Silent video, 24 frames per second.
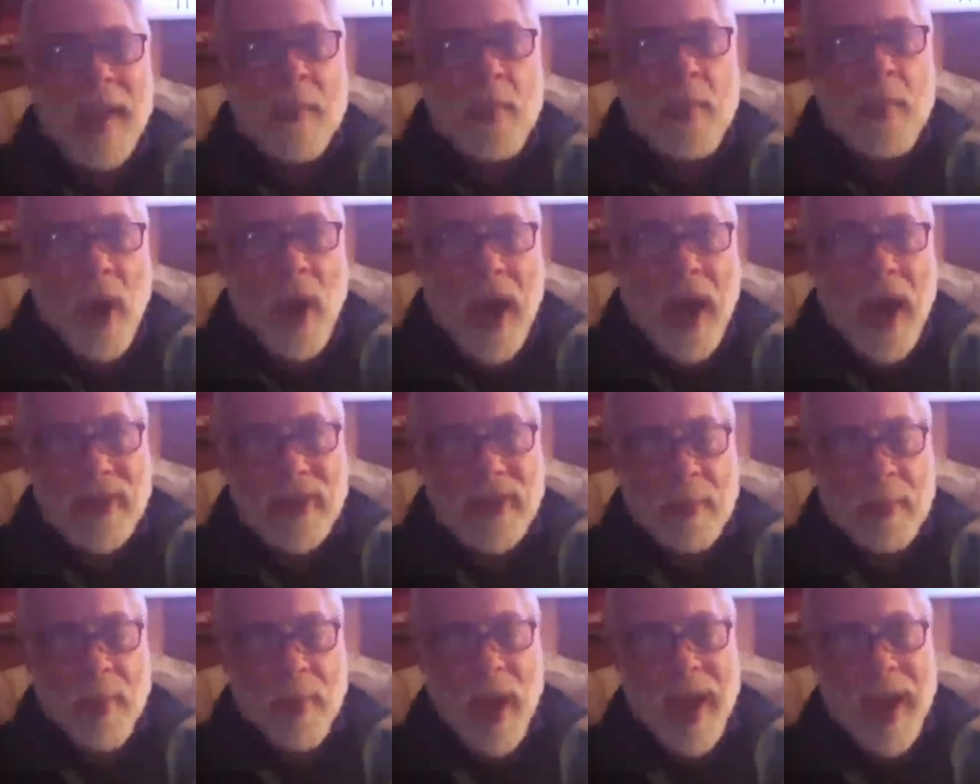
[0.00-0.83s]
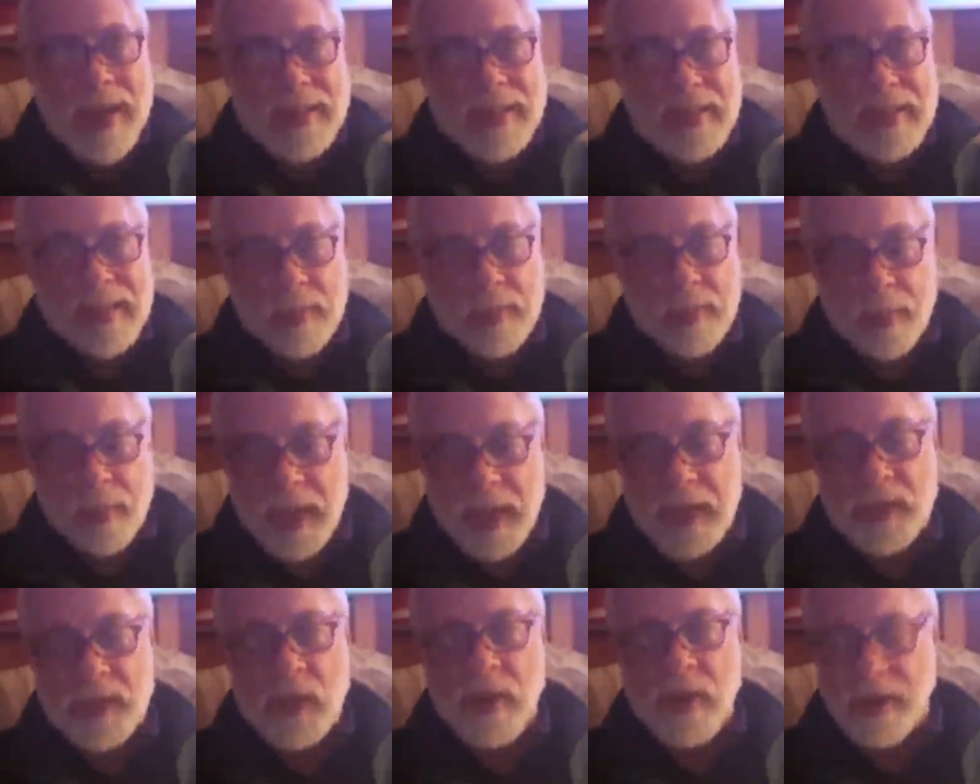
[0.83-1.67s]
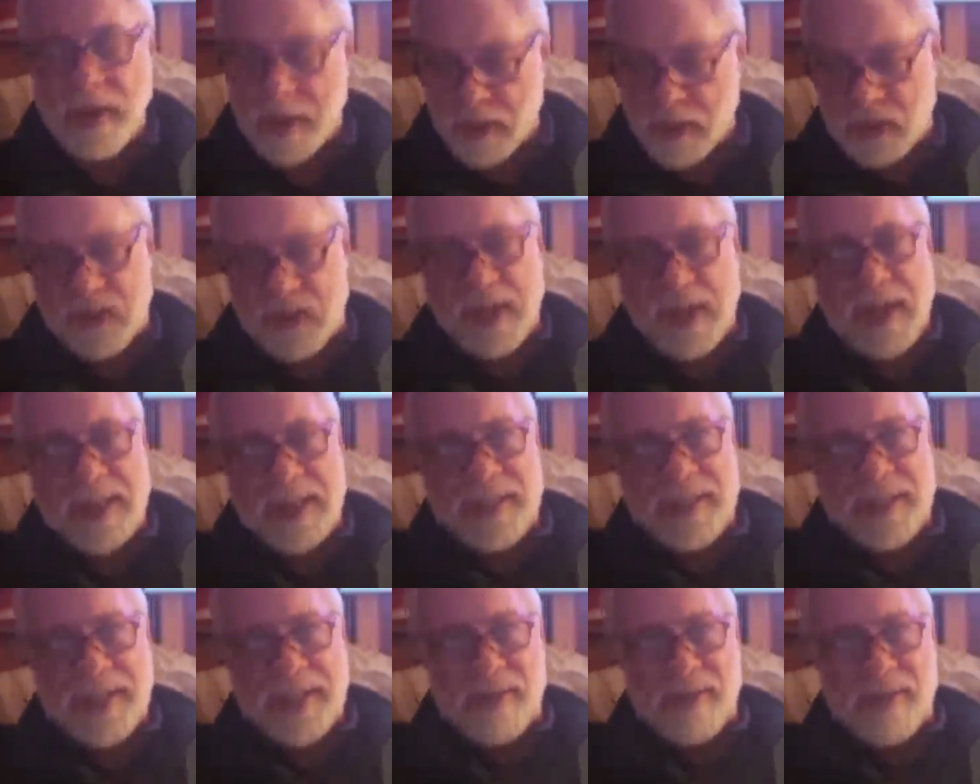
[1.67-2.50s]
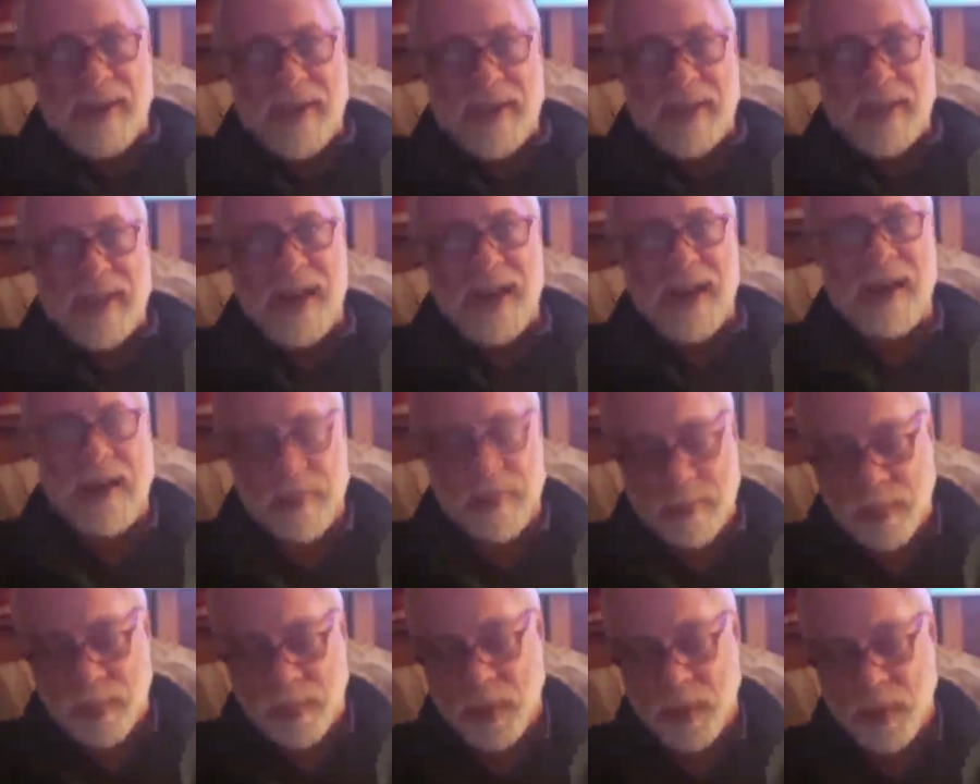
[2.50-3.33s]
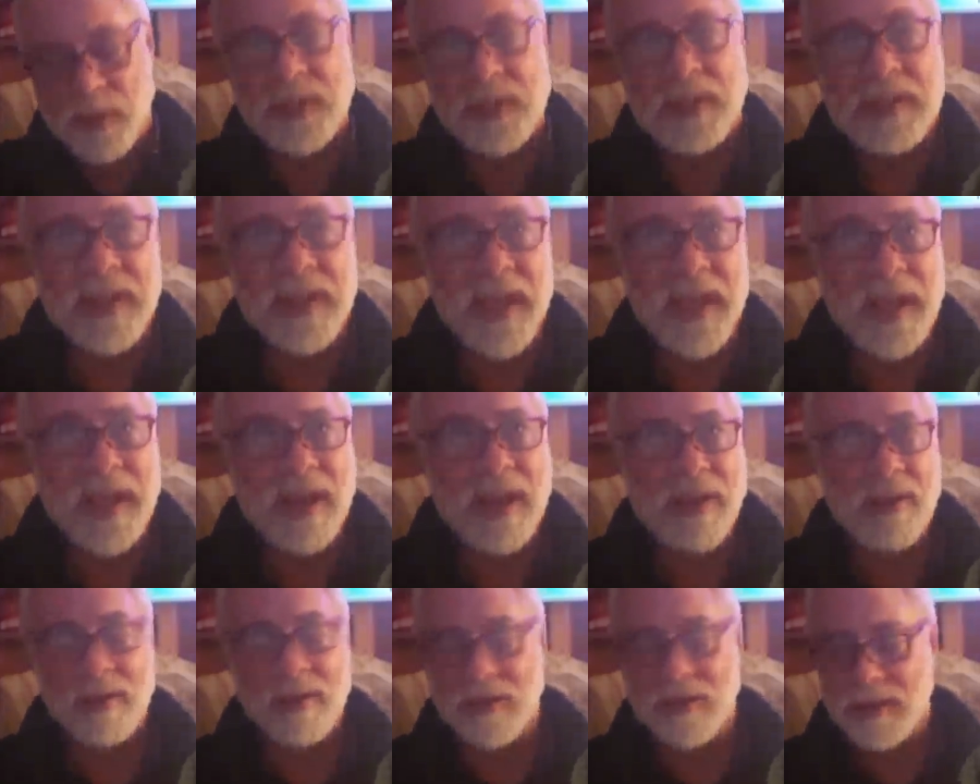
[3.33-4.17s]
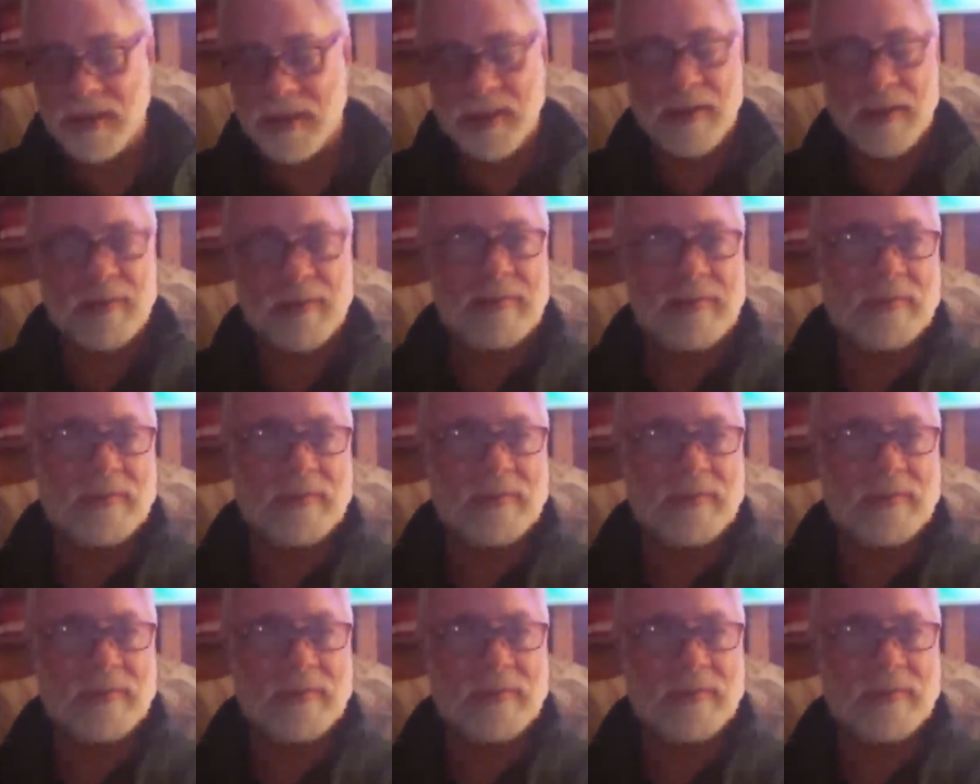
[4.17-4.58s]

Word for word: brought the boxes of pizza. All right, go set it down right there. He puts it down, the